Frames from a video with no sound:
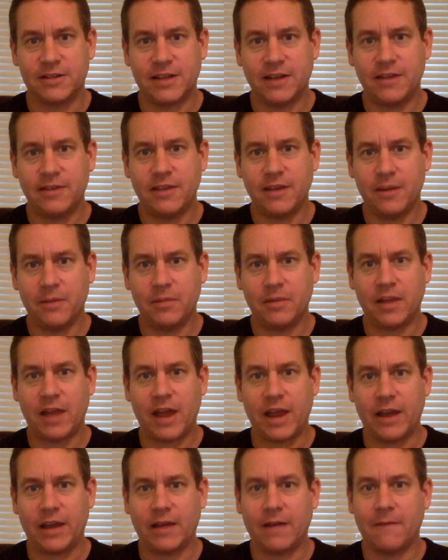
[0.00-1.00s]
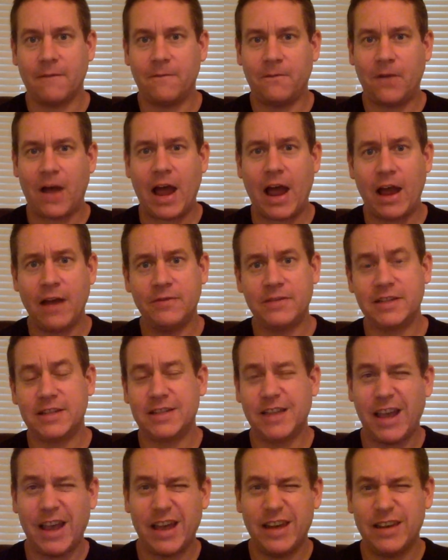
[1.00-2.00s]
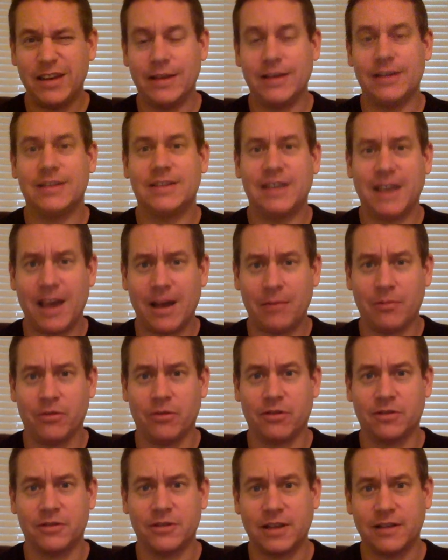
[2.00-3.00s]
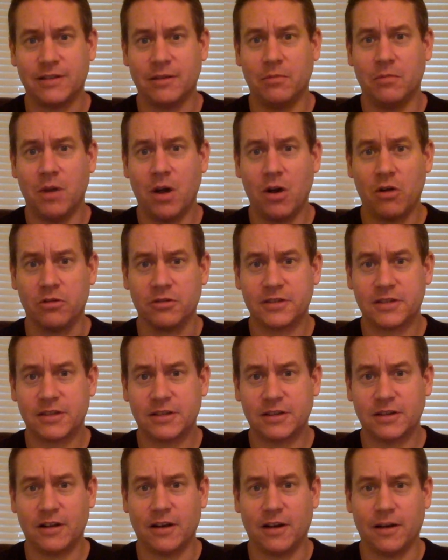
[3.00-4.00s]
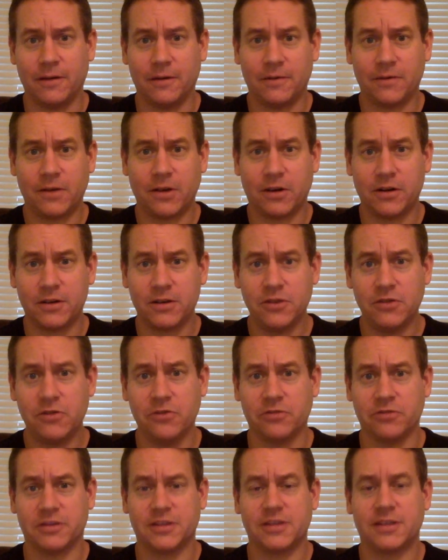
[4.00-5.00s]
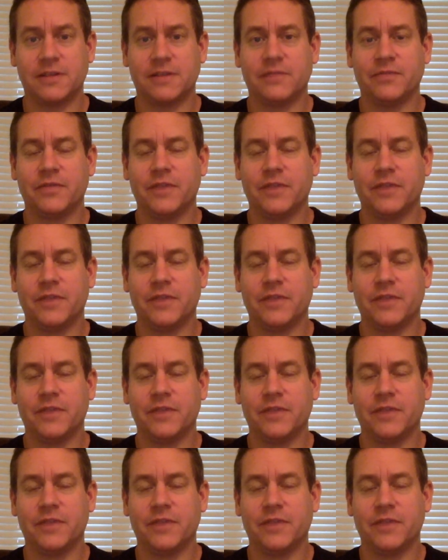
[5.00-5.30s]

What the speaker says: Send them like 5 to 10 examples at the most of cartoons.